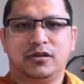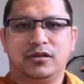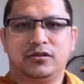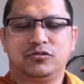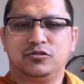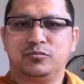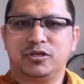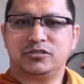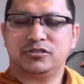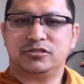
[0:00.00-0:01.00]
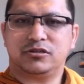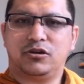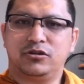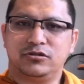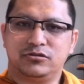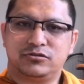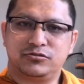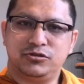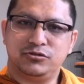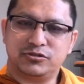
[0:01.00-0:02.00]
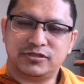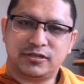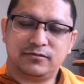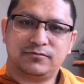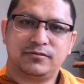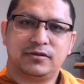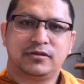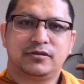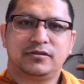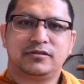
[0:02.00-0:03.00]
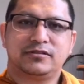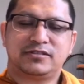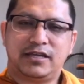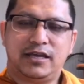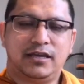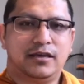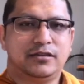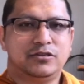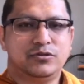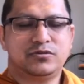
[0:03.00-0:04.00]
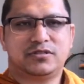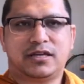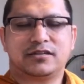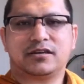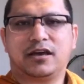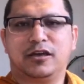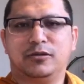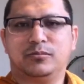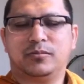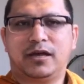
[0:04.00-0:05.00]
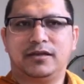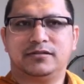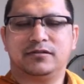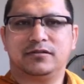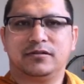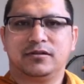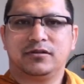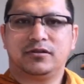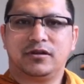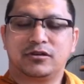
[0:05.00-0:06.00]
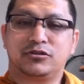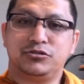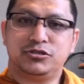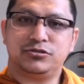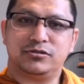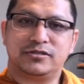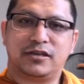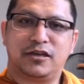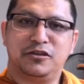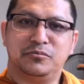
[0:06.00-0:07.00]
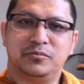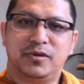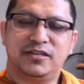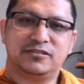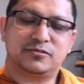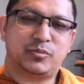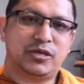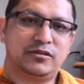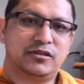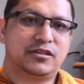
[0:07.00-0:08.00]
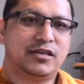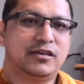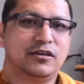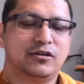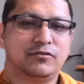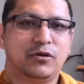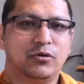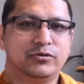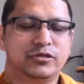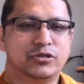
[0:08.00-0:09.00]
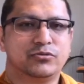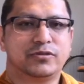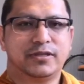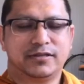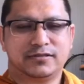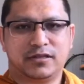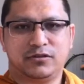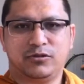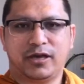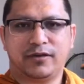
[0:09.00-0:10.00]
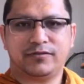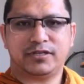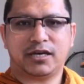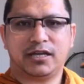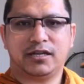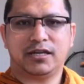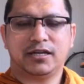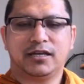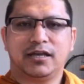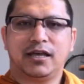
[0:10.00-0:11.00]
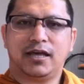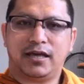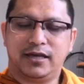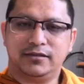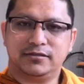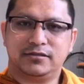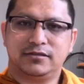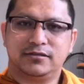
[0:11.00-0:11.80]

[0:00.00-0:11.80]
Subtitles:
too much on to yourself. stay and use that time as a crucial time and spend and thinking of all the good things that you have done and